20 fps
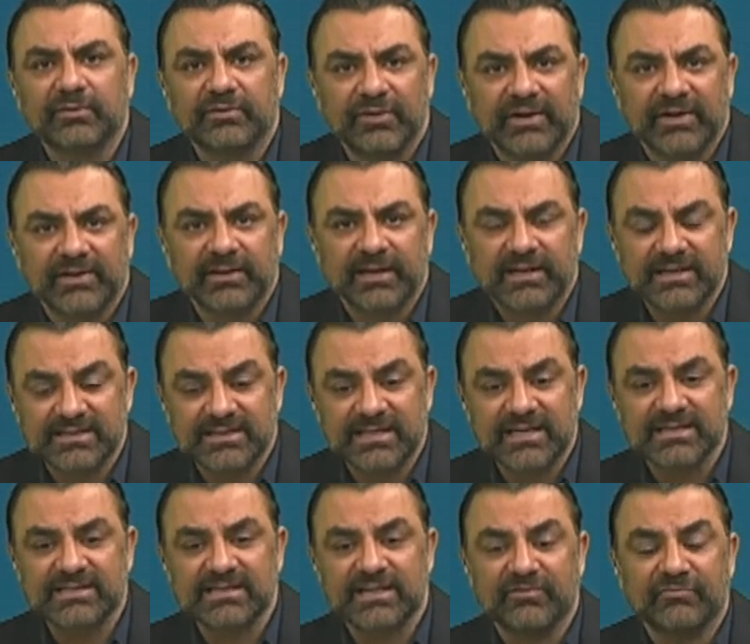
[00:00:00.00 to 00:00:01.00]
And he says
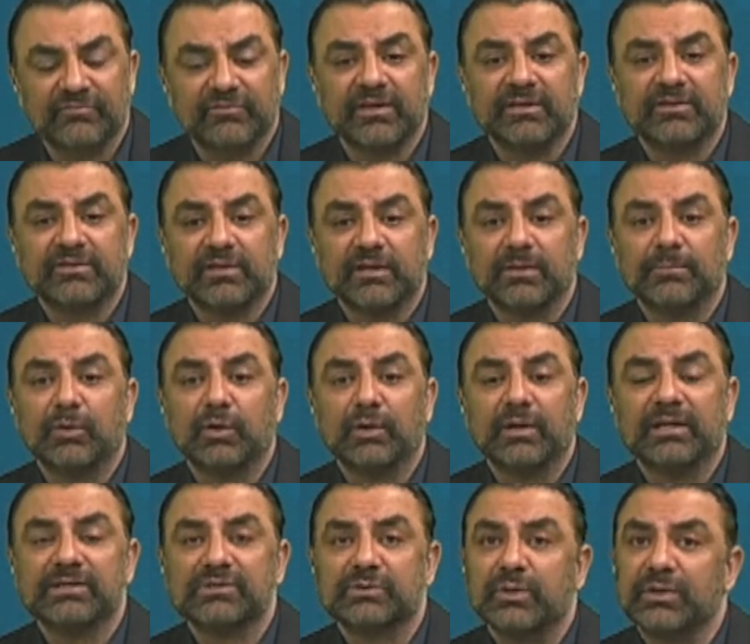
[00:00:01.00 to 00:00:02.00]
if the turmoil is
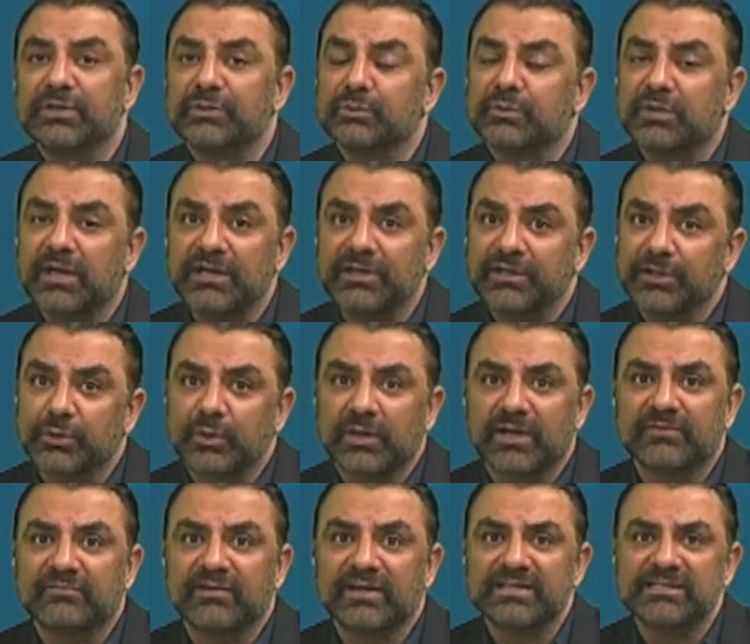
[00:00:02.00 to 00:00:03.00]
going to continue in
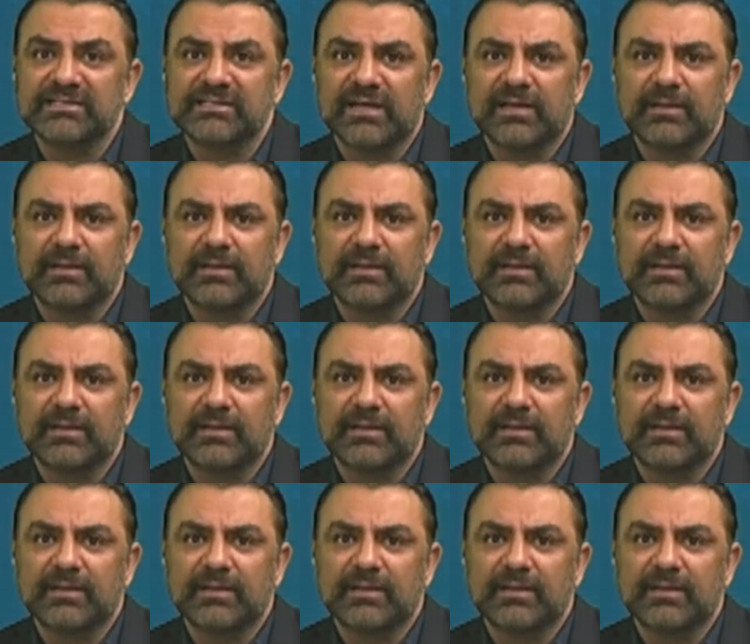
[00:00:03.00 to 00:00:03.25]
Afghanistan,